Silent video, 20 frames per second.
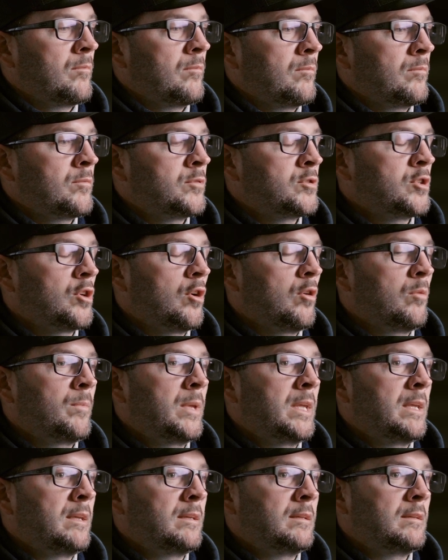shown
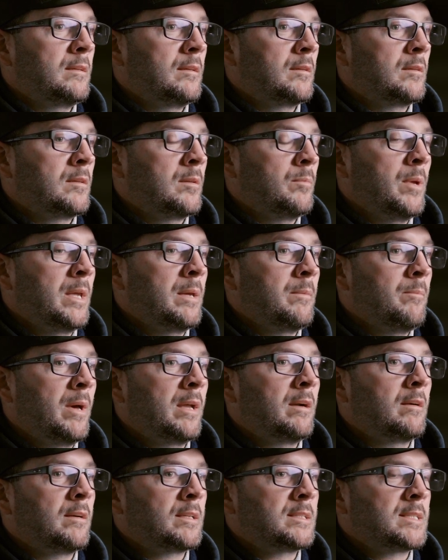me to be a
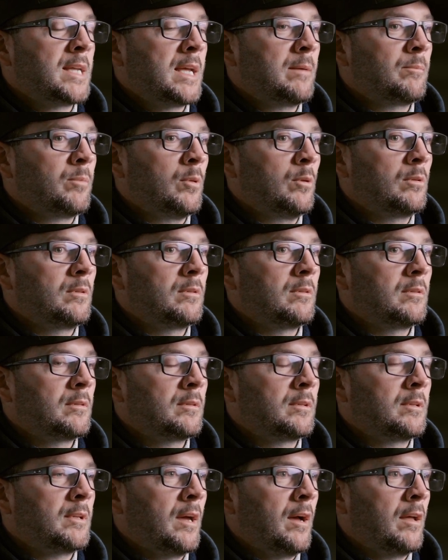better example
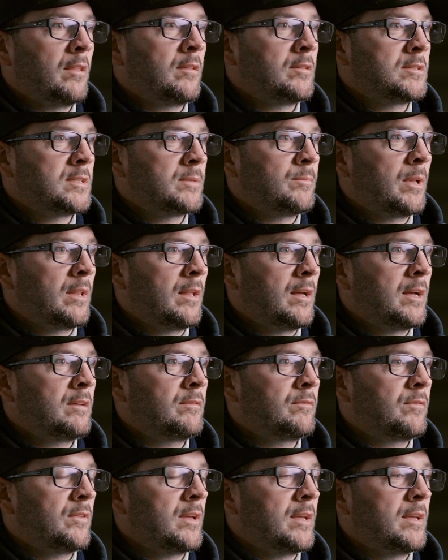to others in my
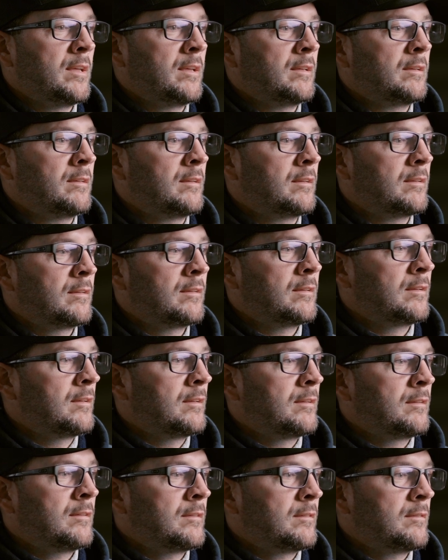life, and
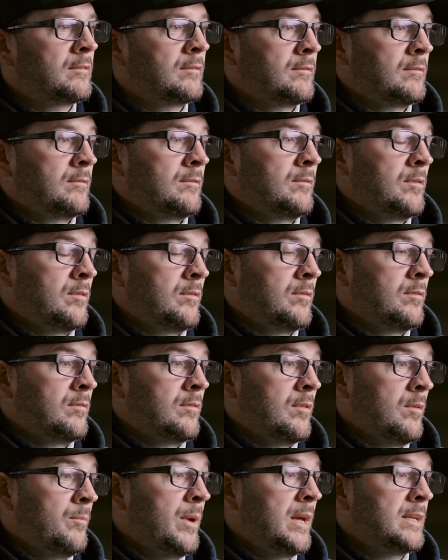
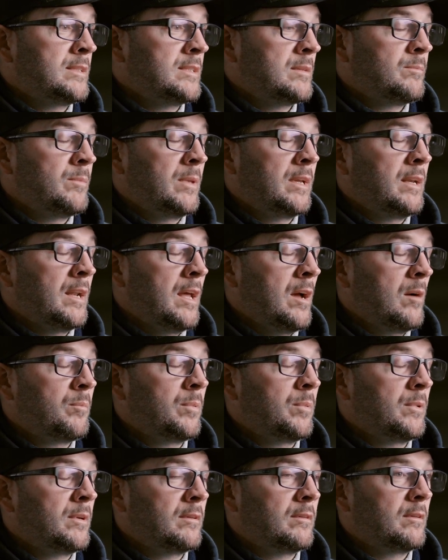the best has been
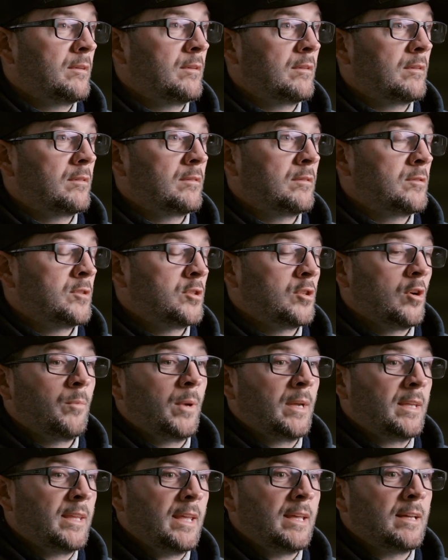helping show
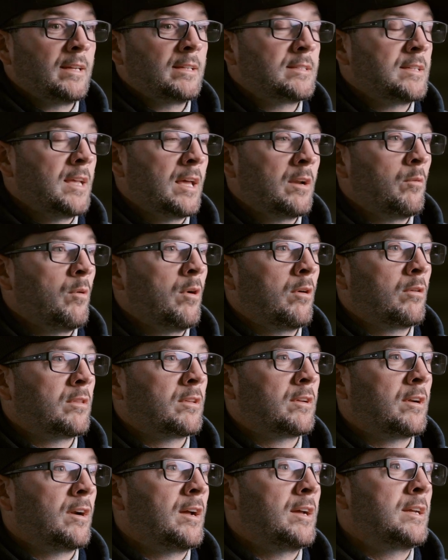my kids how to walk with
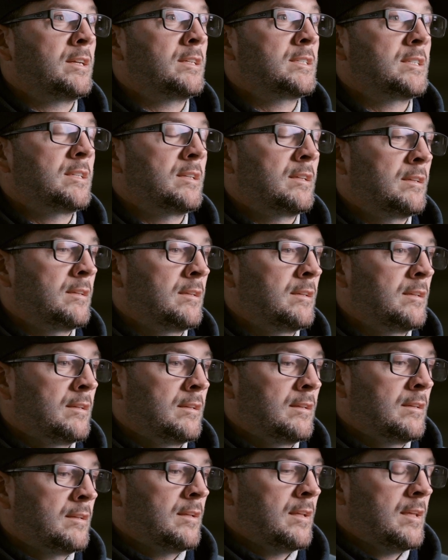Christ.
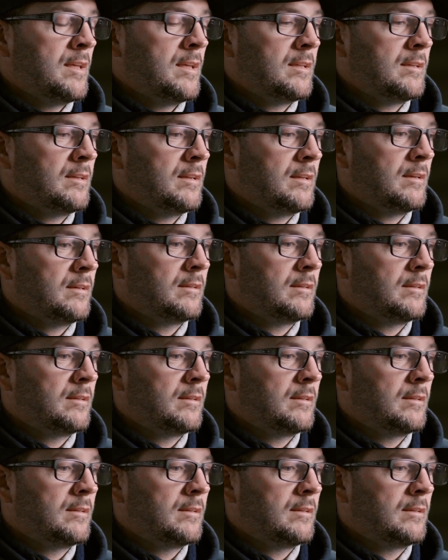And